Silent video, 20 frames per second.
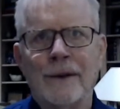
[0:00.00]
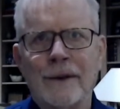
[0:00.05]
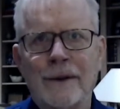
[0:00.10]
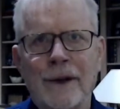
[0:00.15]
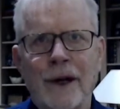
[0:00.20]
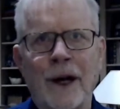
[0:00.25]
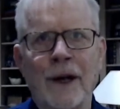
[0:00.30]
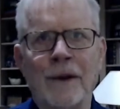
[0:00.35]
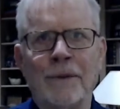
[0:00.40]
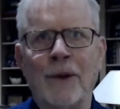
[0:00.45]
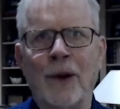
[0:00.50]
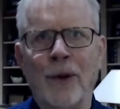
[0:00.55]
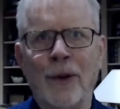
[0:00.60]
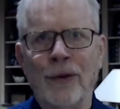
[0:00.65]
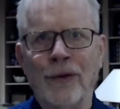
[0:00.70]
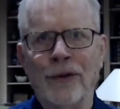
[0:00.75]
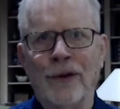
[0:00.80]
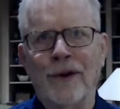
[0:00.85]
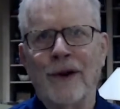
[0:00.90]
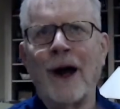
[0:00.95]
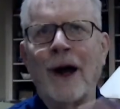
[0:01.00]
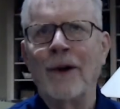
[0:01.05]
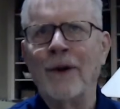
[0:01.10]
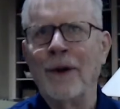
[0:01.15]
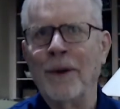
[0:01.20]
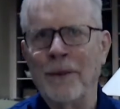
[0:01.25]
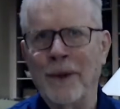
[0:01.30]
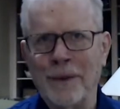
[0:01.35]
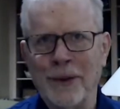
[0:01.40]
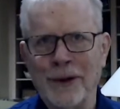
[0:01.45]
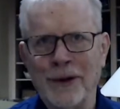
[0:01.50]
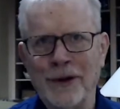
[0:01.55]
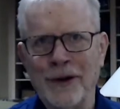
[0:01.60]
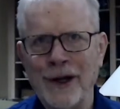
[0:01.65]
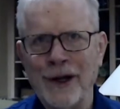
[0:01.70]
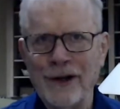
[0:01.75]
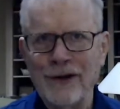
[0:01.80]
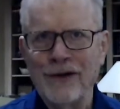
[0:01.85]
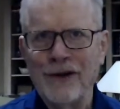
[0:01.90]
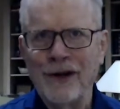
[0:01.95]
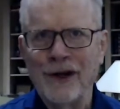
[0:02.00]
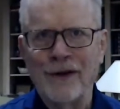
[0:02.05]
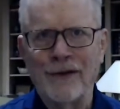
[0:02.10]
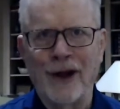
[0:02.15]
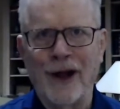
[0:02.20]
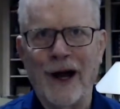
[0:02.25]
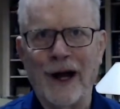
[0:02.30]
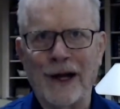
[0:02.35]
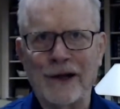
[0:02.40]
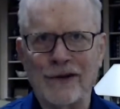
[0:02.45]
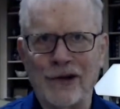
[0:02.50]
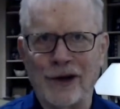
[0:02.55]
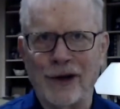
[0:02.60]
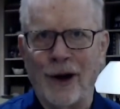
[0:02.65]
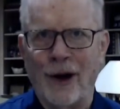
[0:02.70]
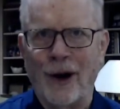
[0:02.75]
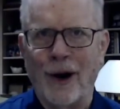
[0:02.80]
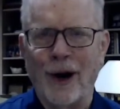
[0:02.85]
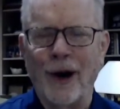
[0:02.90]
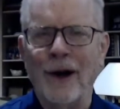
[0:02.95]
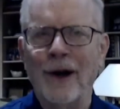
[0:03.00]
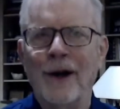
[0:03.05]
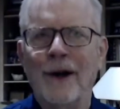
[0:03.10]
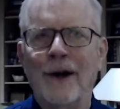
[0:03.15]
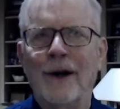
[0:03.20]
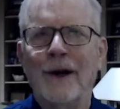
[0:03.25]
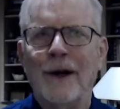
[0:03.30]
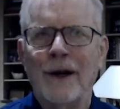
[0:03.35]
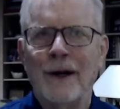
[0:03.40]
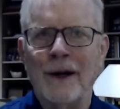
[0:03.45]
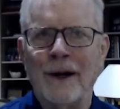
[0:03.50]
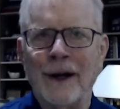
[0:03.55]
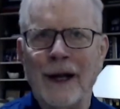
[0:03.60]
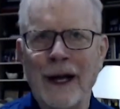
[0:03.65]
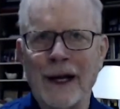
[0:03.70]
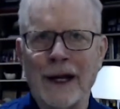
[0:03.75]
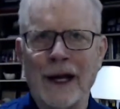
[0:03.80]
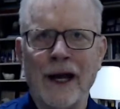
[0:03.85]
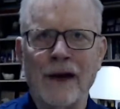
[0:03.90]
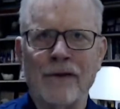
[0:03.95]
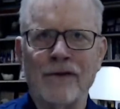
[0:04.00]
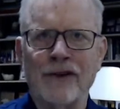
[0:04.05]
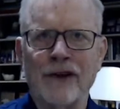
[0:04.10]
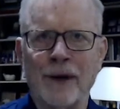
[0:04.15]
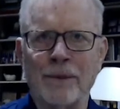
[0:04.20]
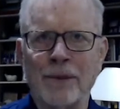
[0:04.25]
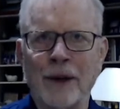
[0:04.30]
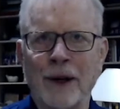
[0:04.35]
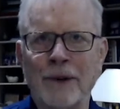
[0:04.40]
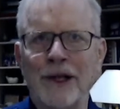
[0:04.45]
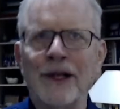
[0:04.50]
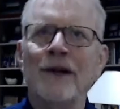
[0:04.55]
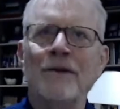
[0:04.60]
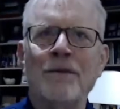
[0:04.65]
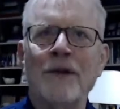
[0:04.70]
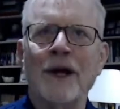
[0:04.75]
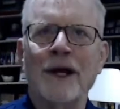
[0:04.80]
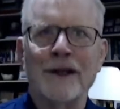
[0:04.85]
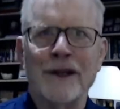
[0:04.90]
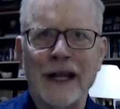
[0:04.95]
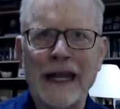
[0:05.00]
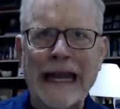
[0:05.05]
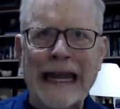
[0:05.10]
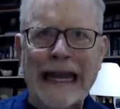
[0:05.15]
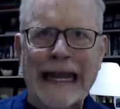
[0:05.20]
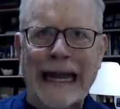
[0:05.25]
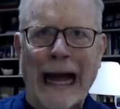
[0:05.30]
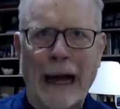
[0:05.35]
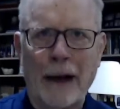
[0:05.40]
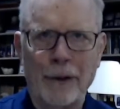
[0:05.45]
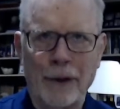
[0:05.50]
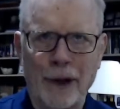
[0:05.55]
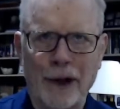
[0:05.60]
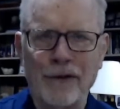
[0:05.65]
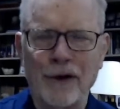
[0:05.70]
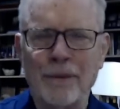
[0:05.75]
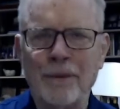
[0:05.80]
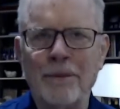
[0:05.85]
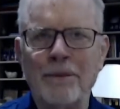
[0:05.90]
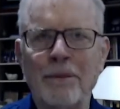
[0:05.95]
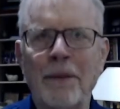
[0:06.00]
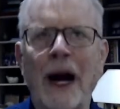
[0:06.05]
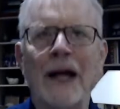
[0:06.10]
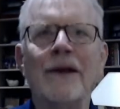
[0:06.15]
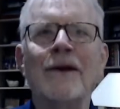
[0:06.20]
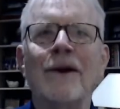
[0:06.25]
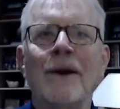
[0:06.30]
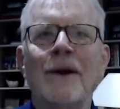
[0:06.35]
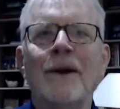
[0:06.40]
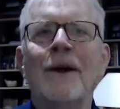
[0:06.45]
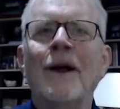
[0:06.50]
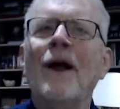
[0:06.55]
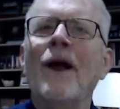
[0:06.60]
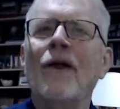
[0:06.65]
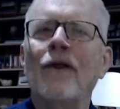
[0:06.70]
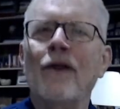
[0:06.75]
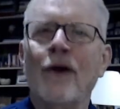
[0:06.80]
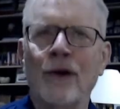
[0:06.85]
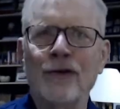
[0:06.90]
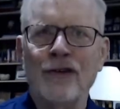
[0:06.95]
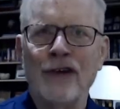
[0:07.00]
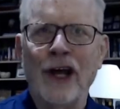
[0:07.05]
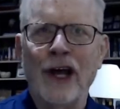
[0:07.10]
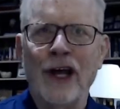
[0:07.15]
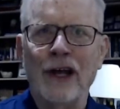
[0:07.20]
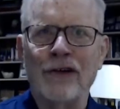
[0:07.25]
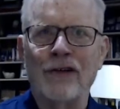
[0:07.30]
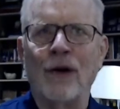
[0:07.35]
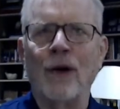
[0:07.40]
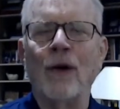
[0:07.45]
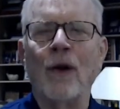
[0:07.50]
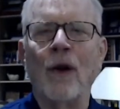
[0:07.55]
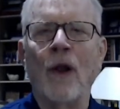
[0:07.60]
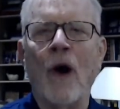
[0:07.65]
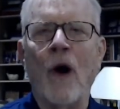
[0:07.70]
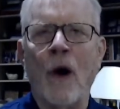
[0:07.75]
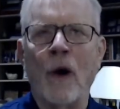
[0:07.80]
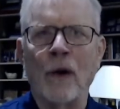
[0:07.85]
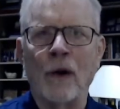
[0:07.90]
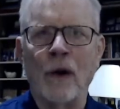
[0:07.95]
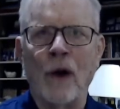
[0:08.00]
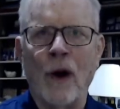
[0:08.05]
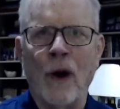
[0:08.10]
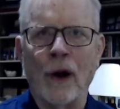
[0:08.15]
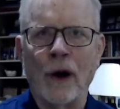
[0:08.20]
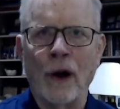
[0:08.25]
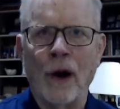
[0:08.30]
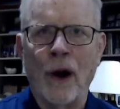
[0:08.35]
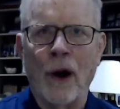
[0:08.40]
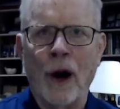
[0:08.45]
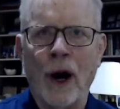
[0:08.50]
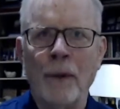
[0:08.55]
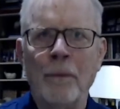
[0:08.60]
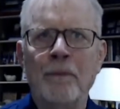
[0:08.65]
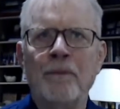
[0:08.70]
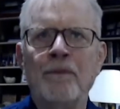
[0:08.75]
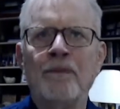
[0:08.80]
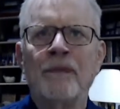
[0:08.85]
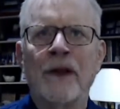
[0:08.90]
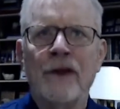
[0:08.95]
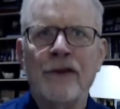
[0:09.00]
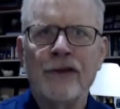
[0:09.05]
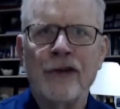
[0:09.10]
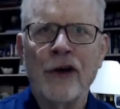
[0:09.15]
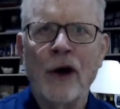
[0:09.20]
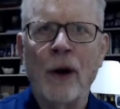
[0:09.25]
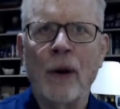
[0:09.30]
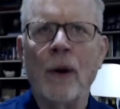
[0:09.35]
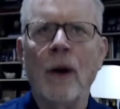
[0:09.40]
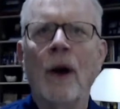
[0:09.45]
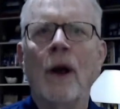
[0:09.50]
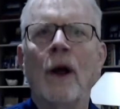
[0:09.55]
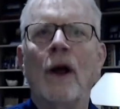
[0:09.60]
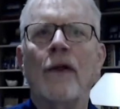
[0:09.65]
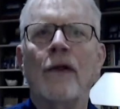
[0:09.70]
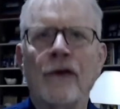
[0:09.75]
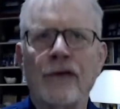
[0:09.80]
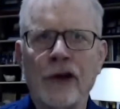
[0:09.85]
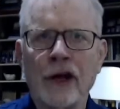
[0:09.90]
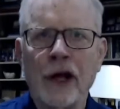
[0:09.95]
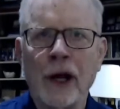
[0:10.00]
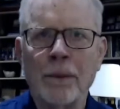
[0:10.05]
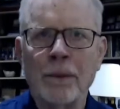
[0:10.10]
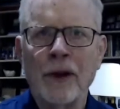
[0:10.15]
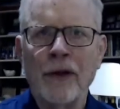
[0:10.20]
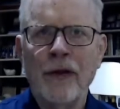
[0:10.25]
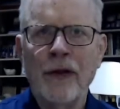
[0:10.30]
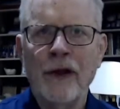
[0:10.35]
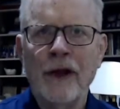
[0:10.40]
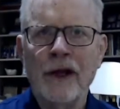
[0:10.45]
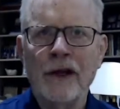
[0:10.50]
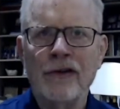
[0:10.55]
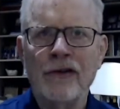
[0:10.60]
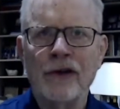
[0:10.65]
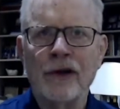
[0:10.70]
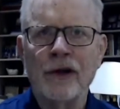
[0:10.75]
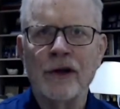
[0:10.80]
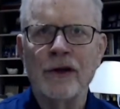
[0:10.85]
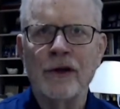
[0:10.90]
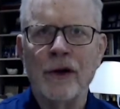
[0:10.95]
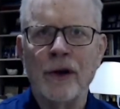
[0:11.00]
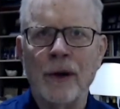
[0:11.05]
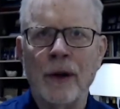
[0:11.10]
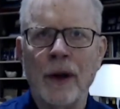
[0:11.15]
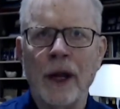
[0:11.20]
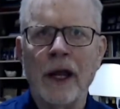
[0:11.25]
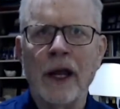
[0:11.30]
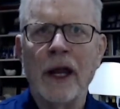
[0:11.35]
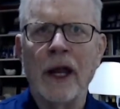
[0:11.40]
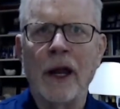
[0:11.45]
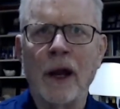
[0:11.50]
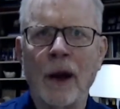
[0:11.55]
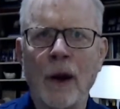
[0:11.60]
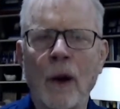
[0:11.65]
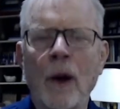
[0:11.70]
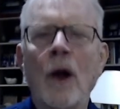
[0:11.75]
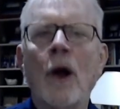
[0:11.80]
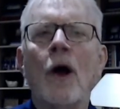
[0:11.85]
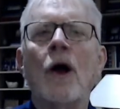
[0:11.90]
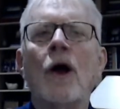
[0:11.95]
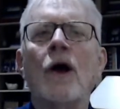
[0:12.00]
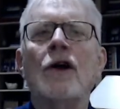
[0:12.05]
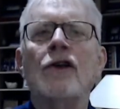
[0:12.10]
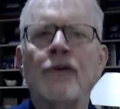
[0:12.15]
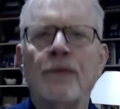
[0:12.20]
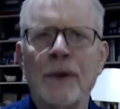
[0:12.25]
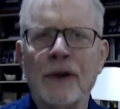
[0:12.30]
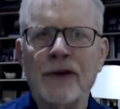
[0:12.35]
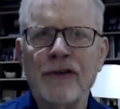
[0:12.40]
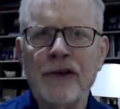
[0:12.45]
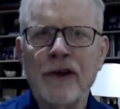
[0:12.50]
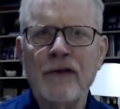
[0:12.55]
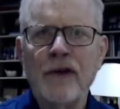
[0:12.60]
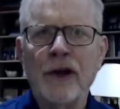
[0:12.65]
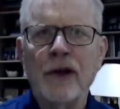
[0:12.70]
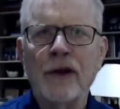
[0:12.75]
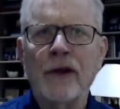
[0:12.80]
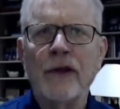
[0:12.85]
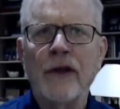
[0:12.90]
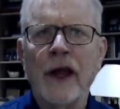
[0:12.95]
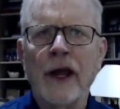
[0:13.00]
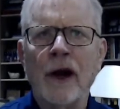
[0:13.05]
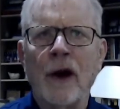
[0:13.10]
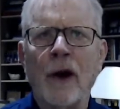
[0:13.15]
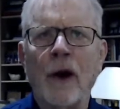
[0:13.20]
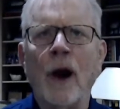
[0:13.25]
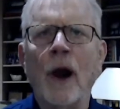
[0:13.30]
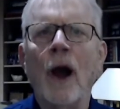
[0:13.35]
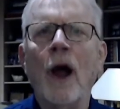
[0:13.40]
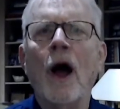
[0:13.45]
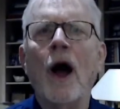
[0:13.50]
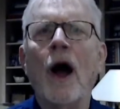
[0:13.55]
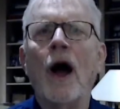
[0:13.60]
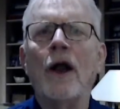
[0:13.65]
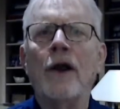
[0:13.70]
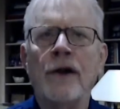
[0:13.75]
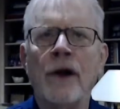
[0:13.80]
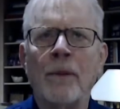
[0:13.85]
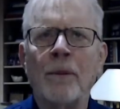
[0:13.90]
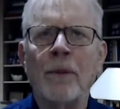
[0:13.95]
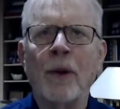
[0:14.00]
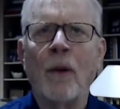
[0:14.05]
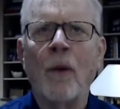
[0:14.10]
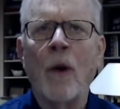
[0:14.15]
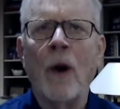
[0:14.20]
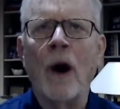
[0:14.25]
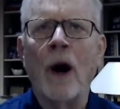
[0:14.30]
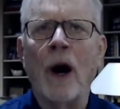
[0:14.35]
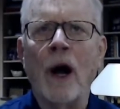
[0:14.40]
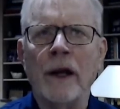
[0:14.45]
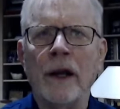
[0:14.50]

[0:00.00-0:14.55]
I'm old. I remember the days you never locked your car. Heck, half the time probably didn't take the key out of them. But those days are long, long gone. So there's a couple of things you can do here. Specifically, they are, number one,